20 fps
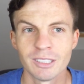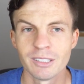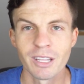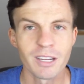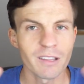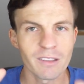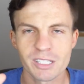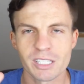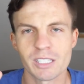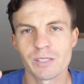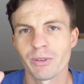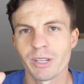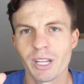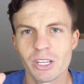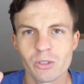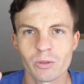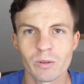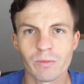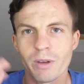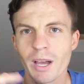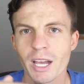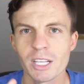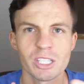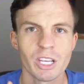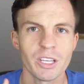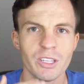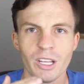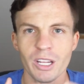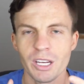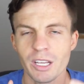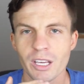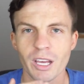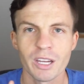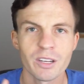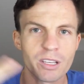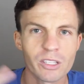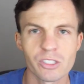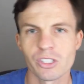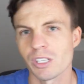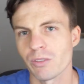None of this is financial advice, yada yada
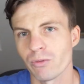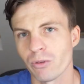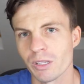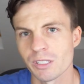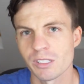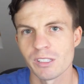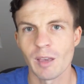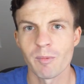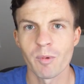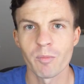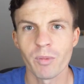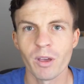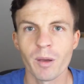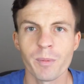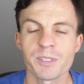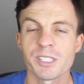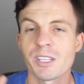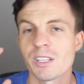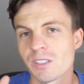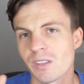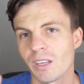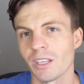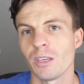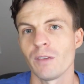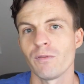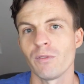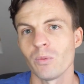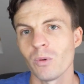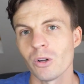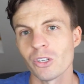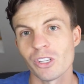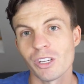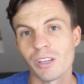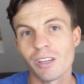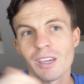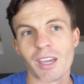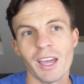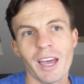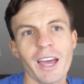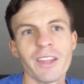yada, it's just for entertainment purposes. Thank you for
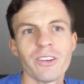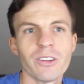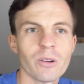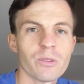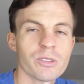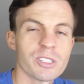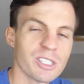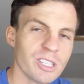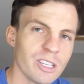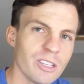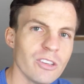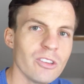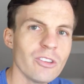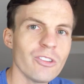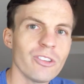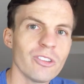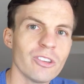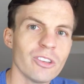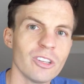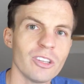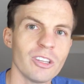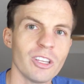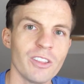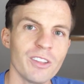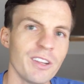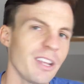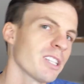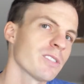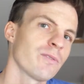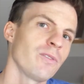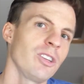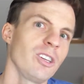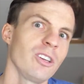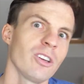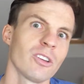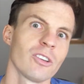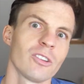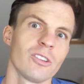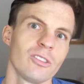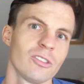watching and I'll see you in the next
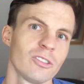video.